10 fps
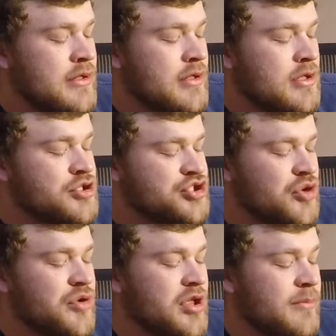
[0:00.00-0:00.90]

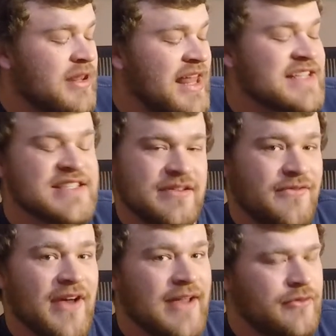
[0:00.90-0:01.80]
Sodium, less than
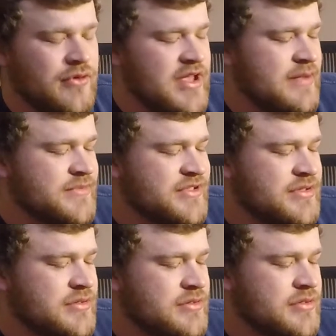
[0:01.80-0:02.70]
5 grams.
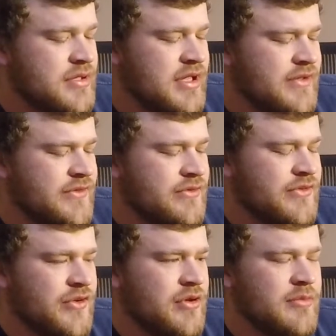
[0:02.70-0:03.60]
I guess there's
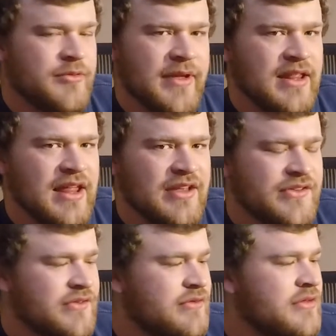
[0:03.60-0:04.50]
sodium to make it
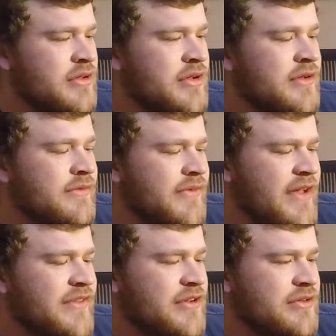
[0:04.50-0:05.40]
last
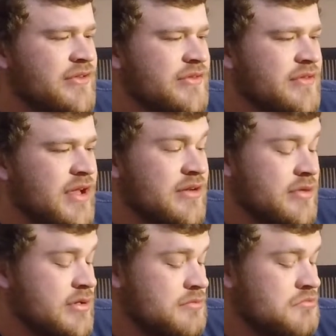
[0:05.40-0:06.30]
5 years. I don't
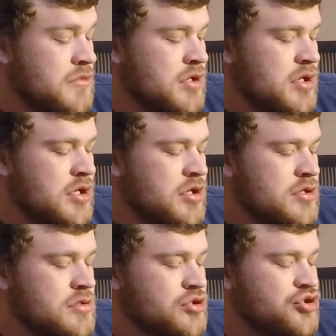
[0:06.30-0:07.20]

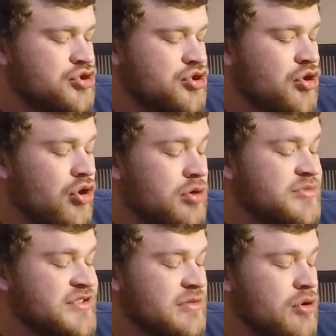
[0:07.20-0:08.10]
know. Carb
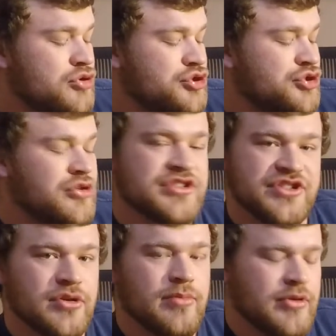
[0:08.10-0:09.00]
0, sugar
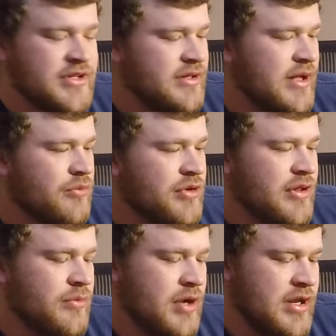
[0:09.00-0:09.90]
0, protein. Like, really?
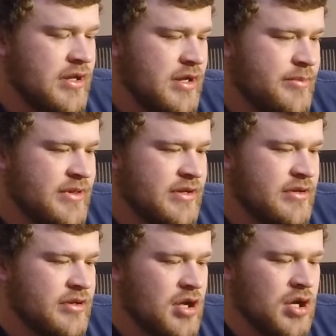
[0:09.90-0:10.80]
Why do you gotta put that on
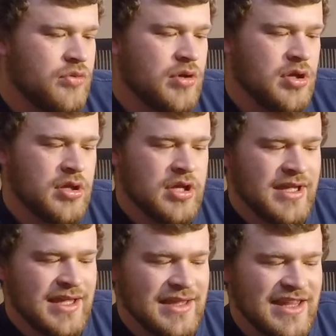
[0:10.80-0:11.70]
there? Aqua
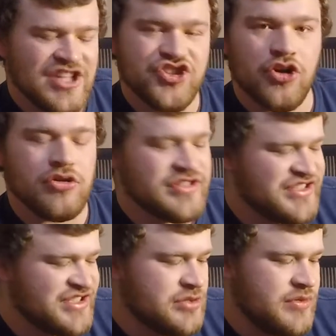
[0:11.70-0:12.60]

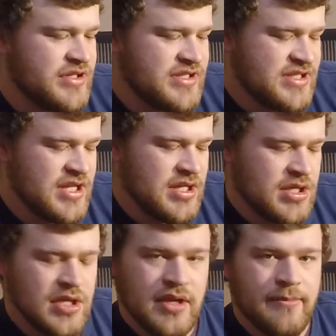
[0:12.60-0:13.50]
liters with a Z.
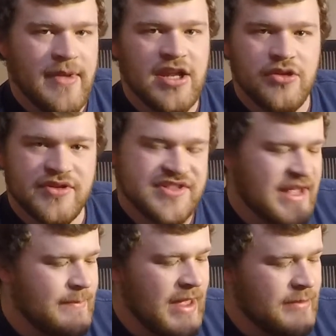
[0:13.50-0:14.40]
Made in USA,
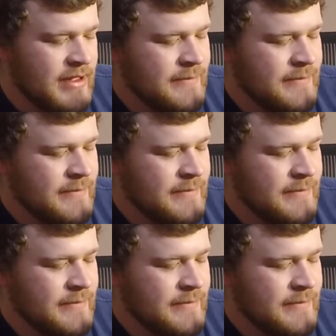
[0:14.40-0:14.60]
baby.